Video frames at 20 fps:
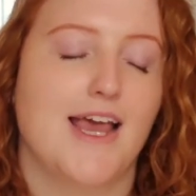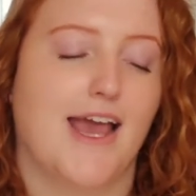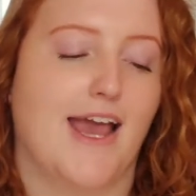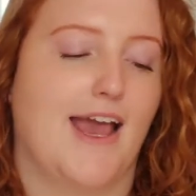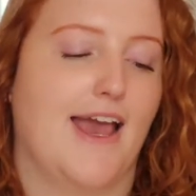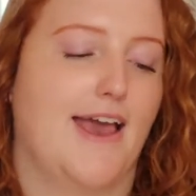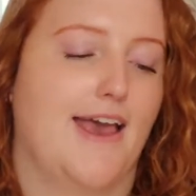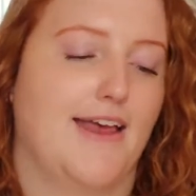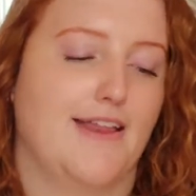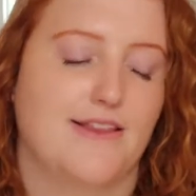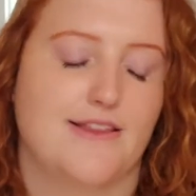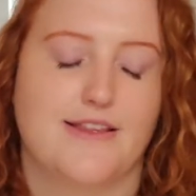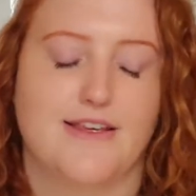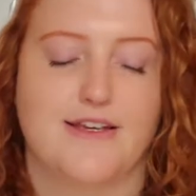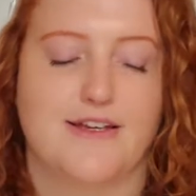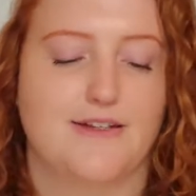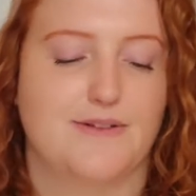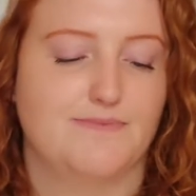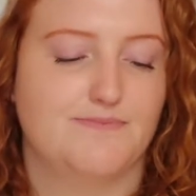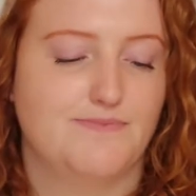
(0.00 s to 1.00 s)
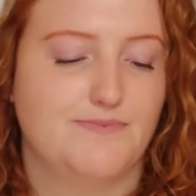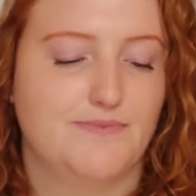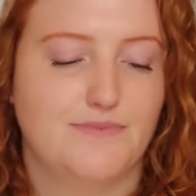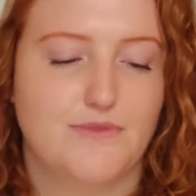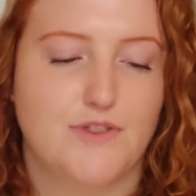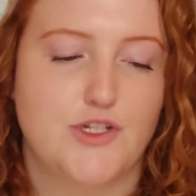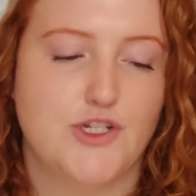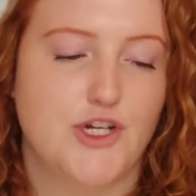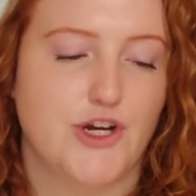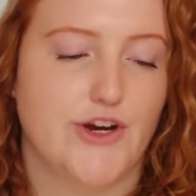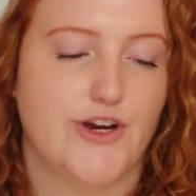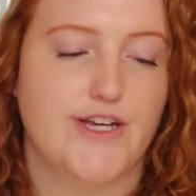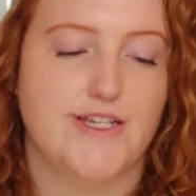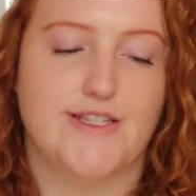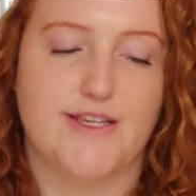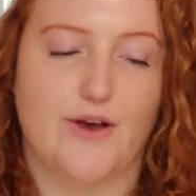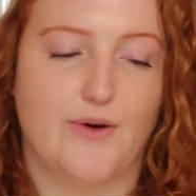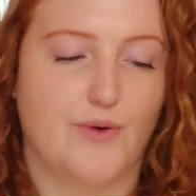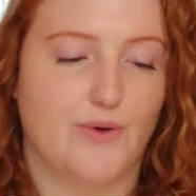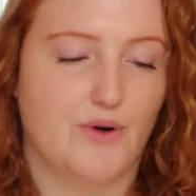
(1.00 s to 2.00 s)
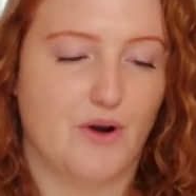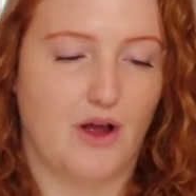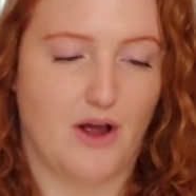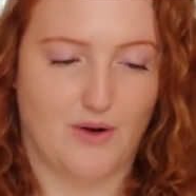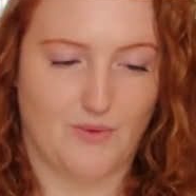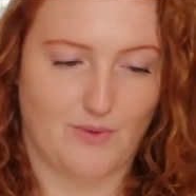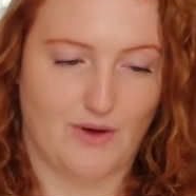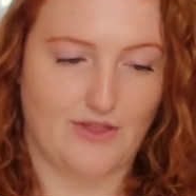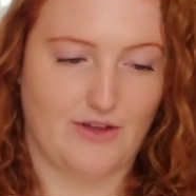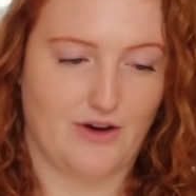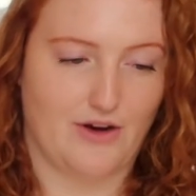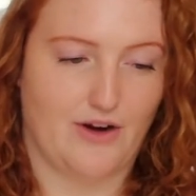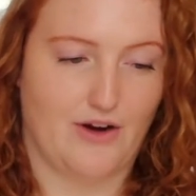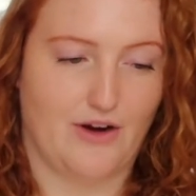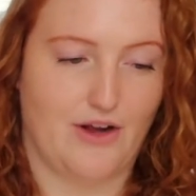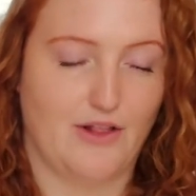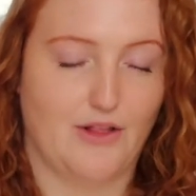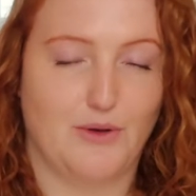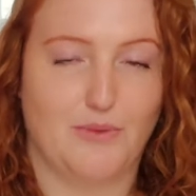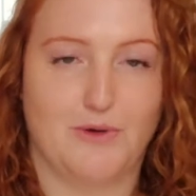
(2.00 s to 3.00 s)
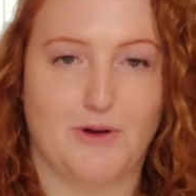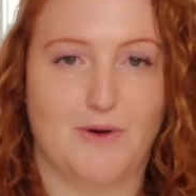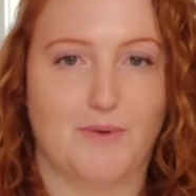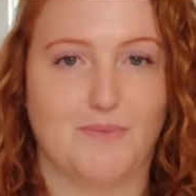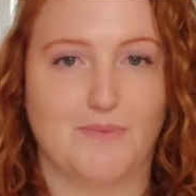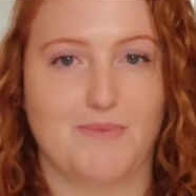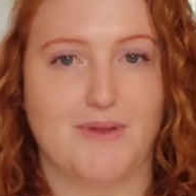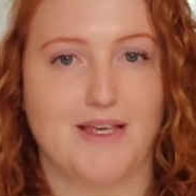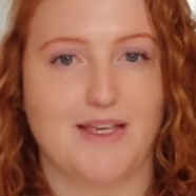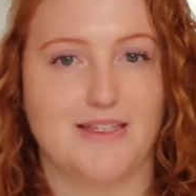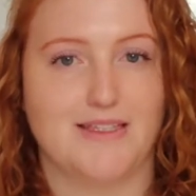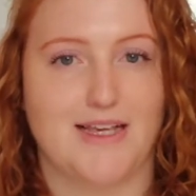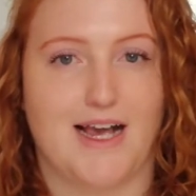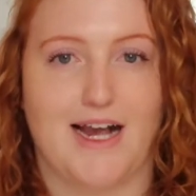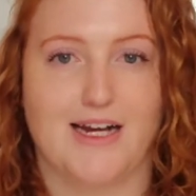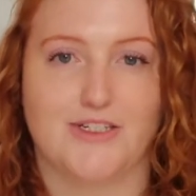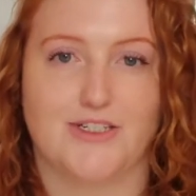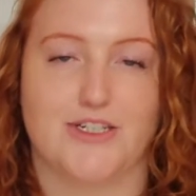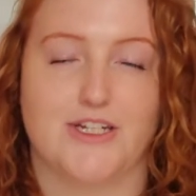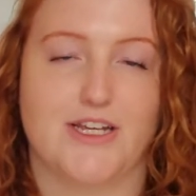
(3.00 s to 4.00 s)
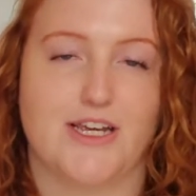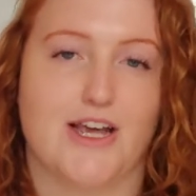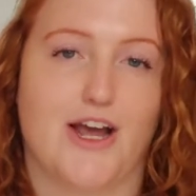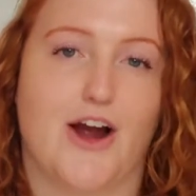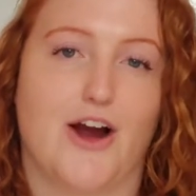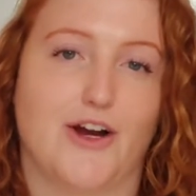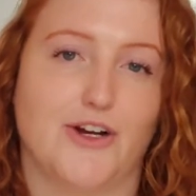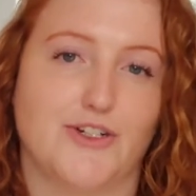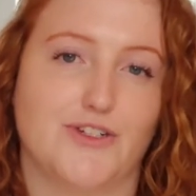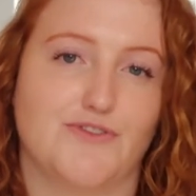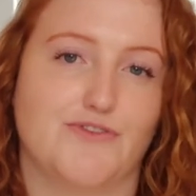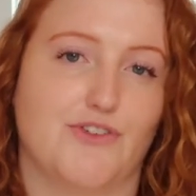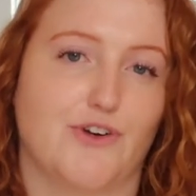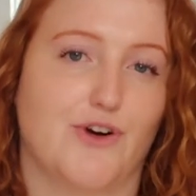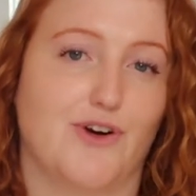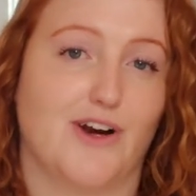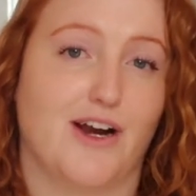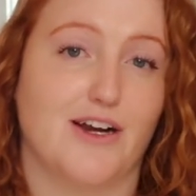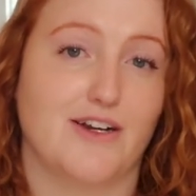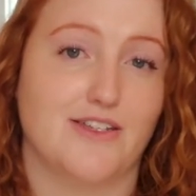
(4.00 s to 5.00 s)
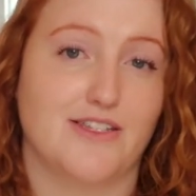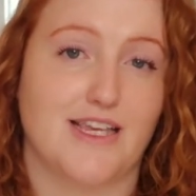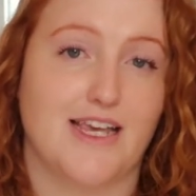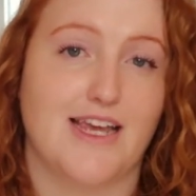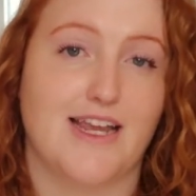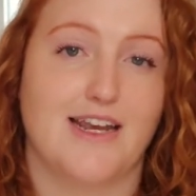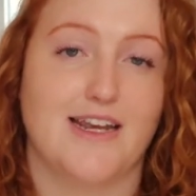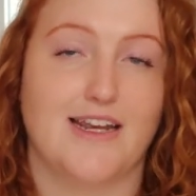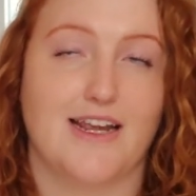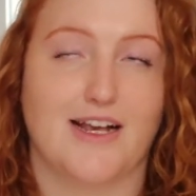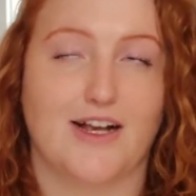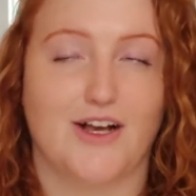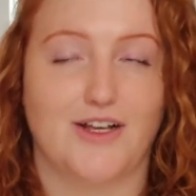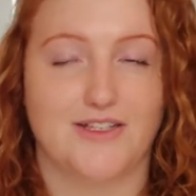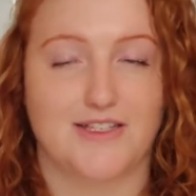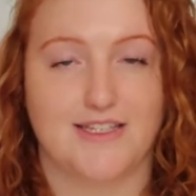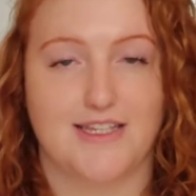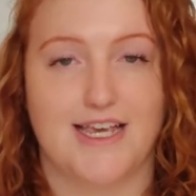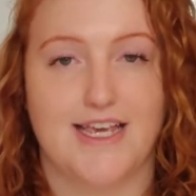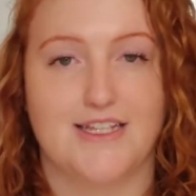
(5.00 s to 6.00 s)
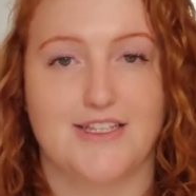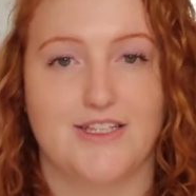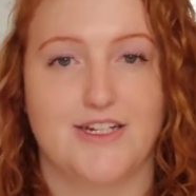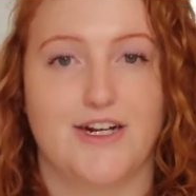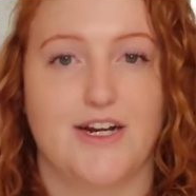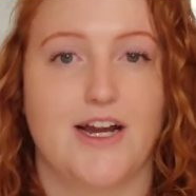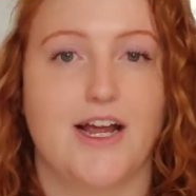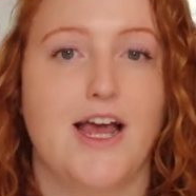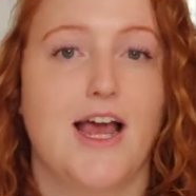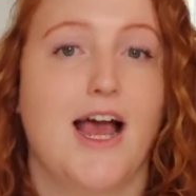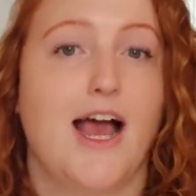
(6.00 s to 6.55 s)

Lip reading: And the jury's out on whether aluminum is actually harsh for our skin and causes cancer.